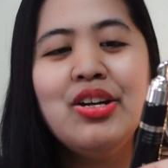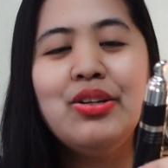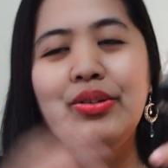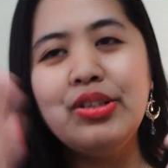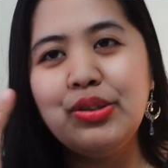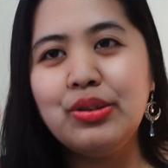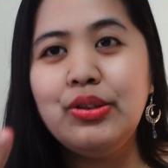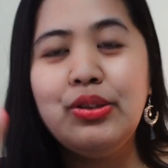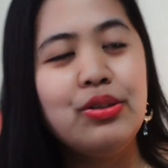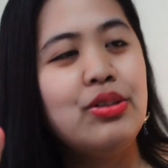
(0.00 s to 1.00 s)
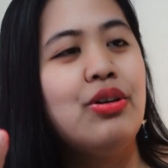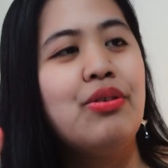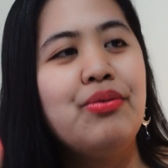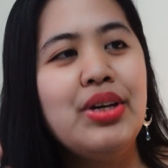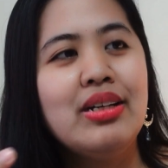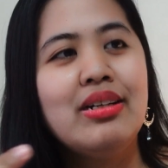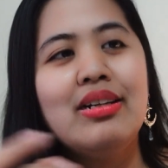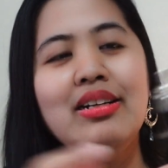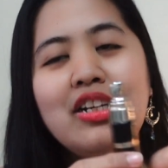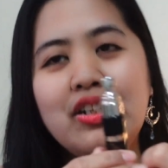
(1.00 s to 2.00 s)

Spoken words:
no need to use your finger.